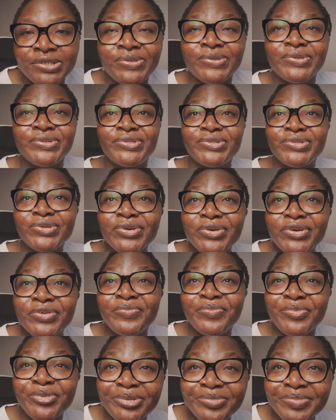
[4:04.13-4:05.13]
So
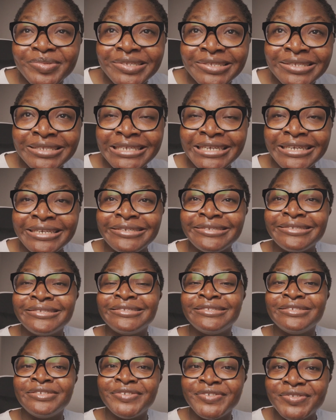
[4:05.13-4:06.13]
Socratic prompting
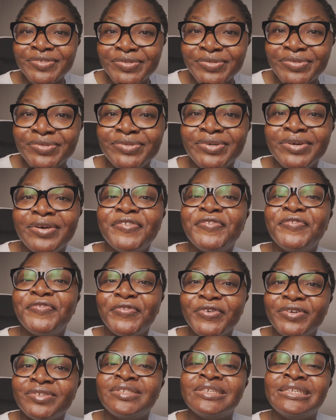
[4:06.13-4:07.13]
is you
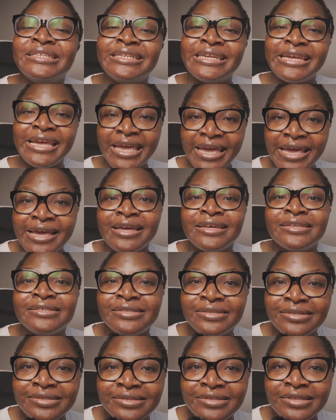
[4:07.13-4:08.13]
forcing the AI
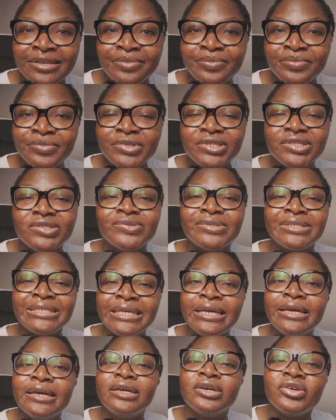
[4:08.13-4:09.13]
system to
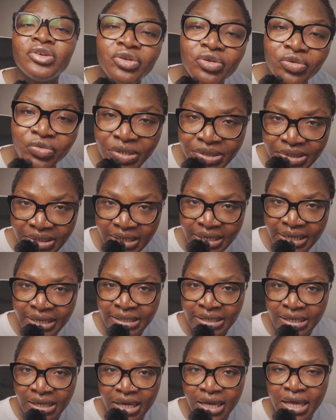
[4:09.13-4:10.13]
think
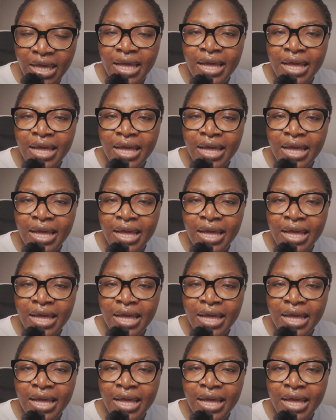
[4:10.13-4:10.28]
critically,